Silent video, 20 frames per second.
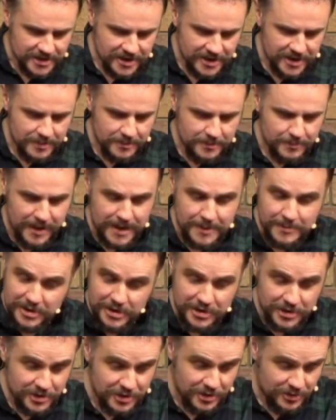and maybe
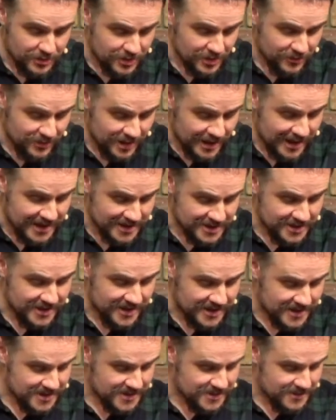you can relate to this,
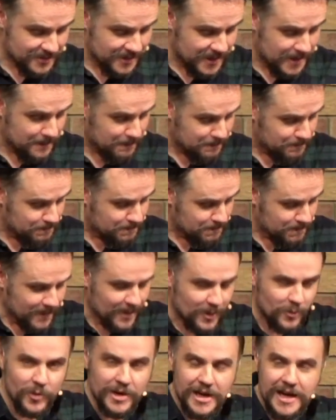right?
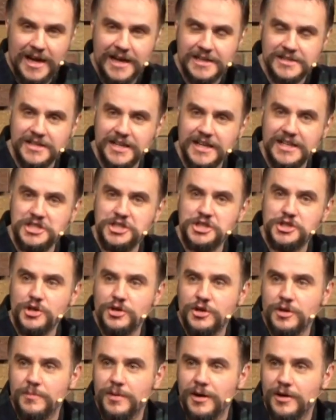We had a sugar
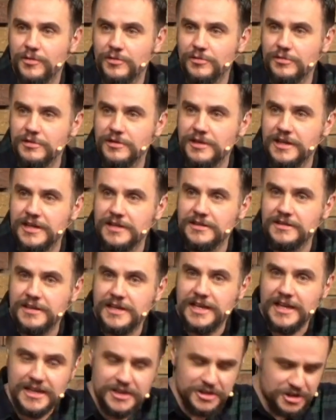bowl in the
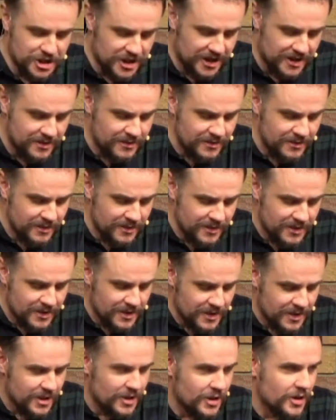kitchen,
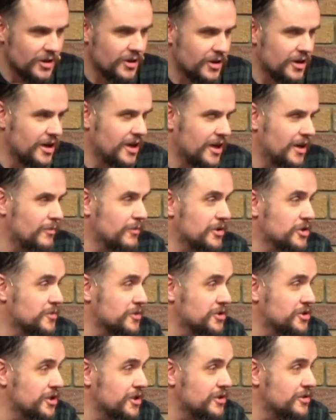which was
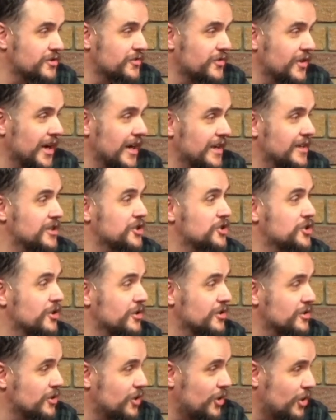used for adding sugar to
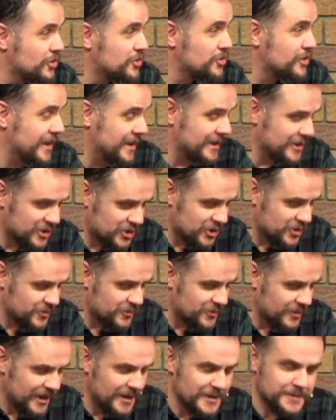hot drinks,
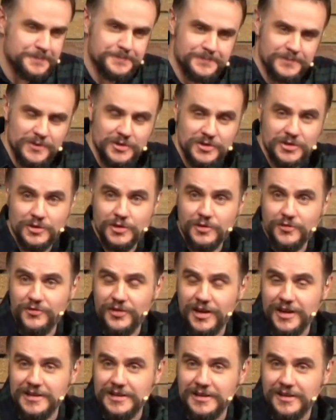right? It was a
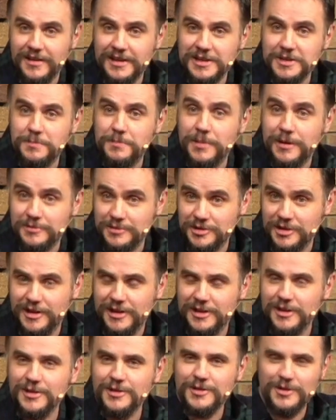fairly nice bone china,
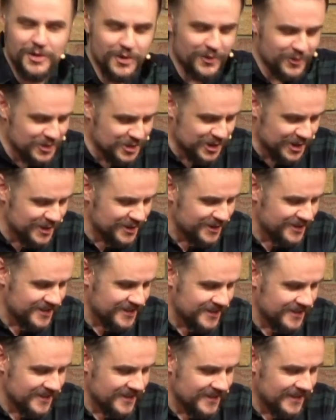obviously.
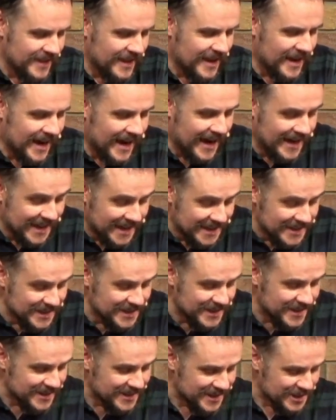And in
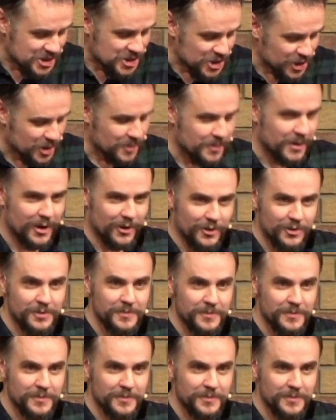this sugar bowl